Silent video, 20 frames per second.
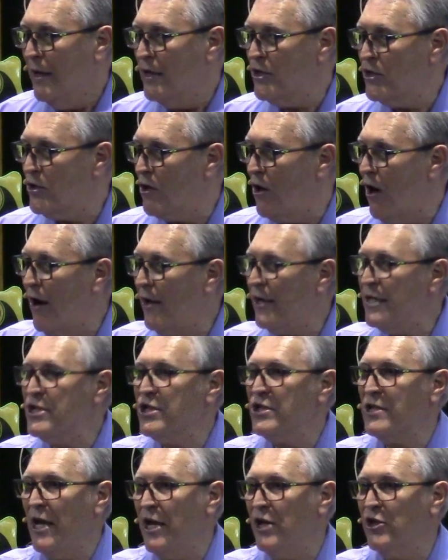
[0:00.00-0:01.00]
is God is
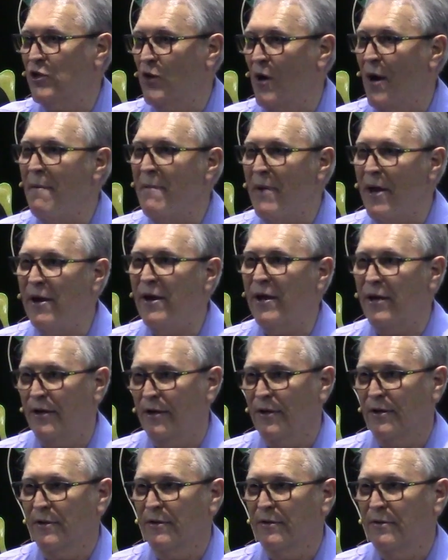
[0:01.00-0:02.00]
saying to
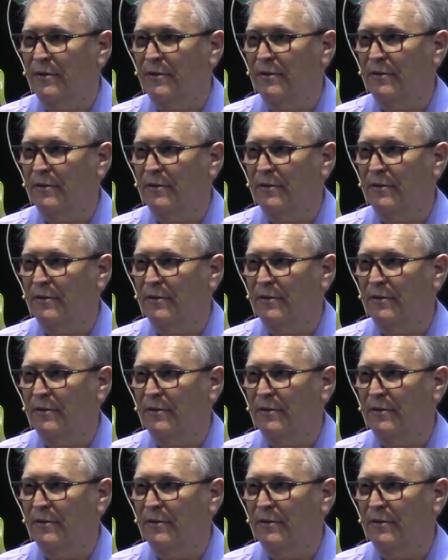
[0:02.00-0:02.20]
America